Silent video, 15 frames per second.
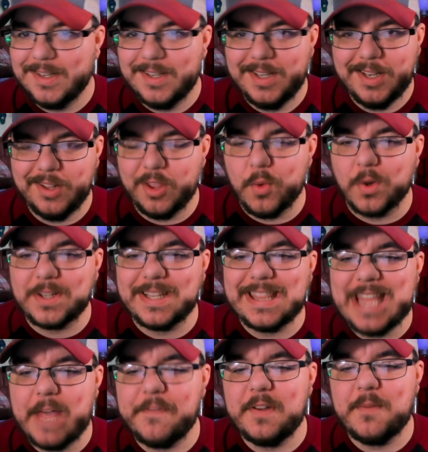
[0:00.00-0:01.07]
He only worked
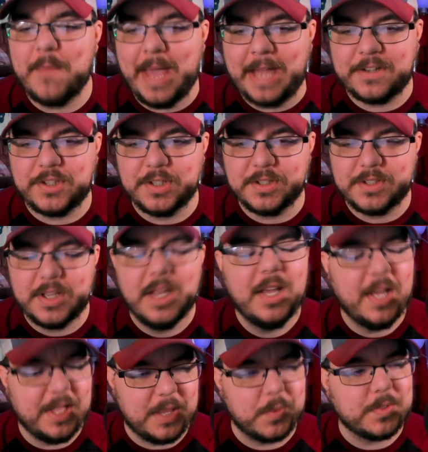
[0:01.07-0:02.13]
11 matches
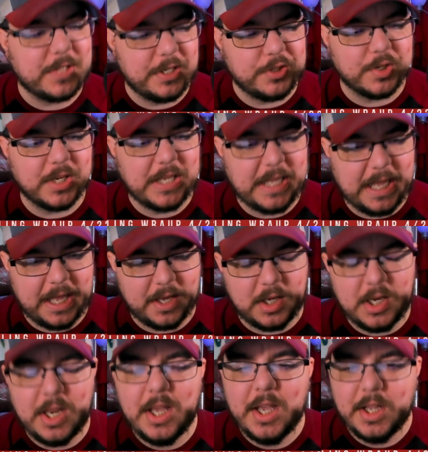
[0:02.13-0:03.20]
and then was injured
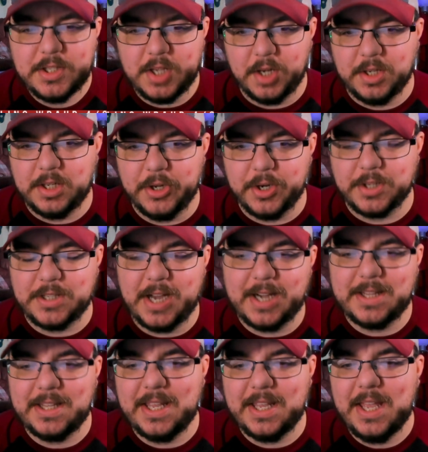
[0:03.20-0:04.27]
again. It's unclear
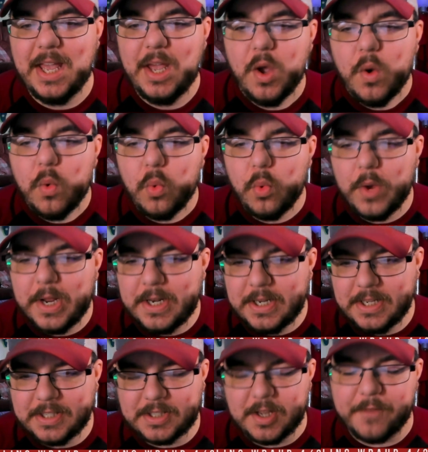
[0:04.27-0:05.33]
exactly when
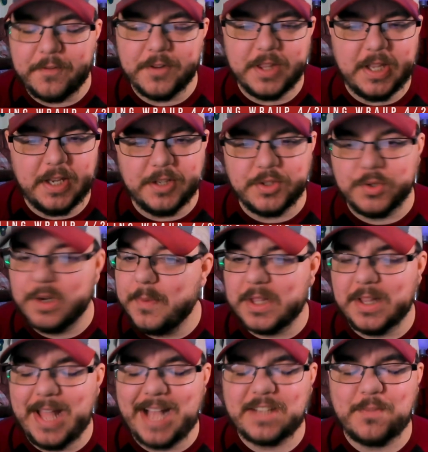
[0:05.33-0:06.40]
he suffered the injury, but the
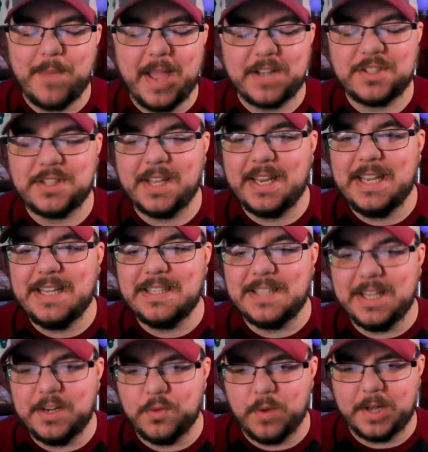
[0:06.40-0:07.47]
last match that he
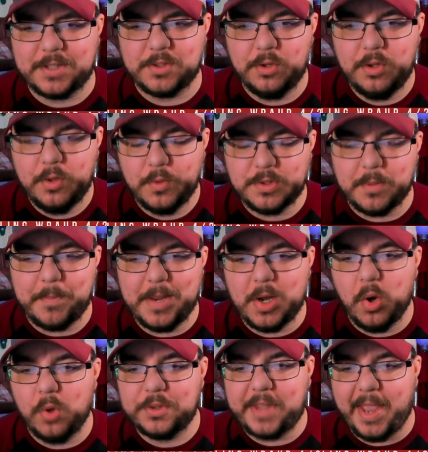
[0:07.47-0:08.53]
did wrestle was a big
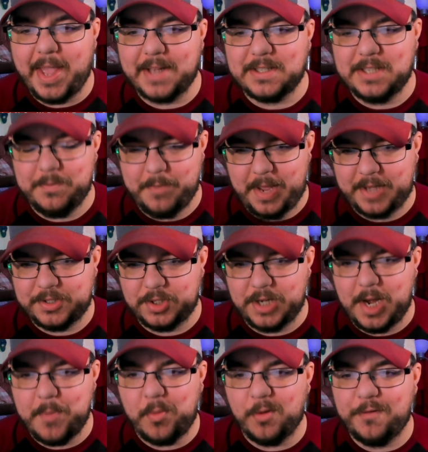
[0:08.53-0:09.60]
old tag team match on
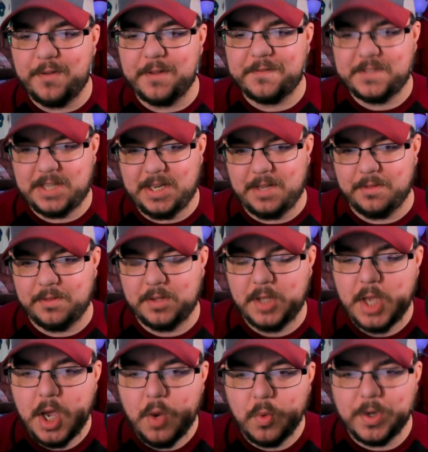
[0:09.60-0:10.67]
April 15th,
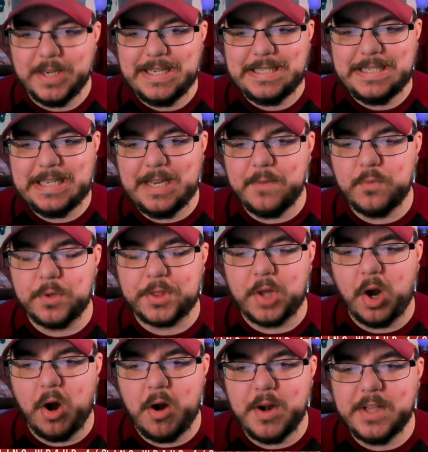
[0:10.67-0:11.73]
where he teamed with the
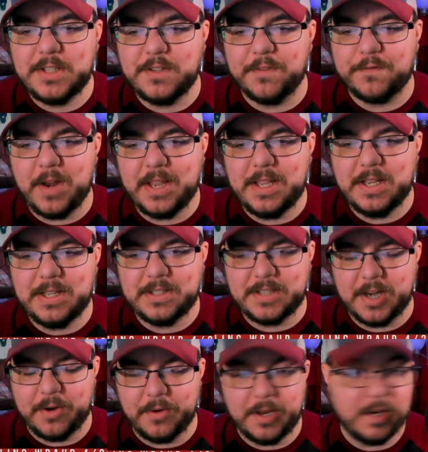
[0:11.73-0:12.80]
Hardys and Frankie
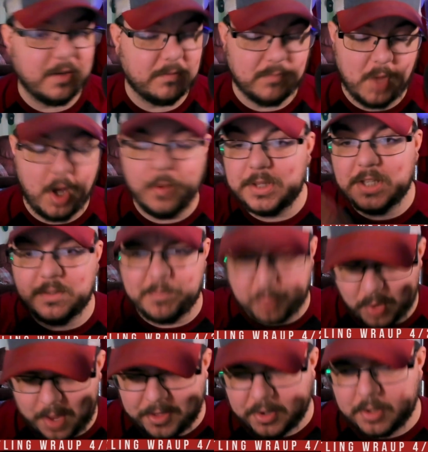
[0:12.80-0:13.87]
Kazarian, along with his
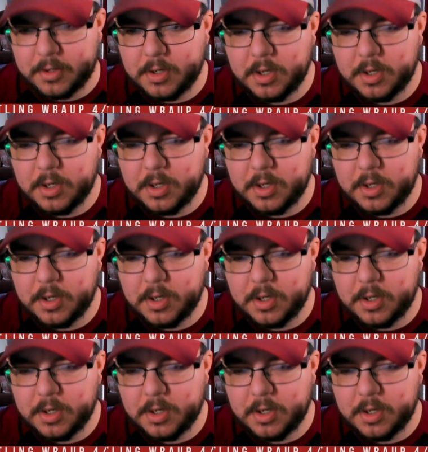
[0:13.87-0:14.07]
brother,